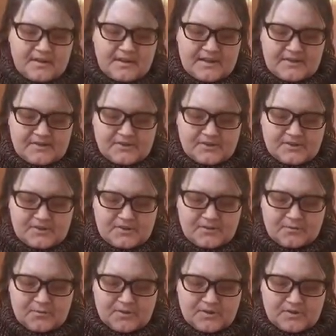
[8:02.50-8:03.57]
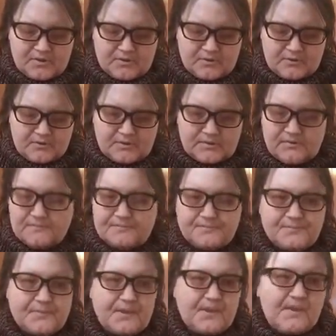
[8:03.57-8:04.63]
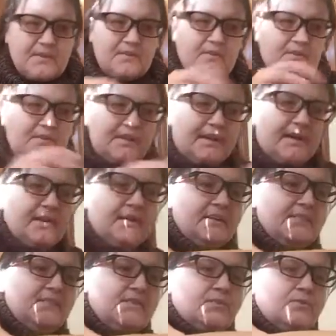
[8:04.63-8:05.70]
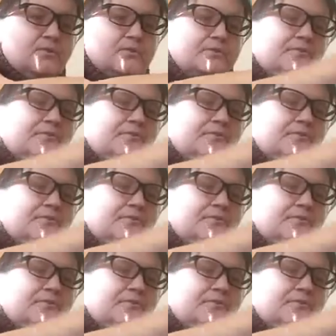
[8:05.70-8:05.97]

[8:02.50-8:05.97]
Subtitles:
and you're going to want to either cut or